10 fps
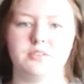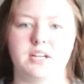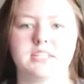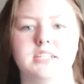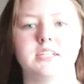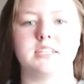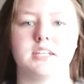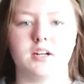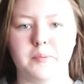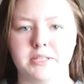You guys can't see
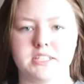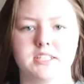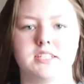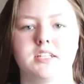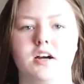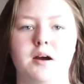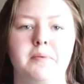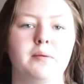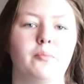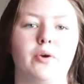it all, but this is the top I'm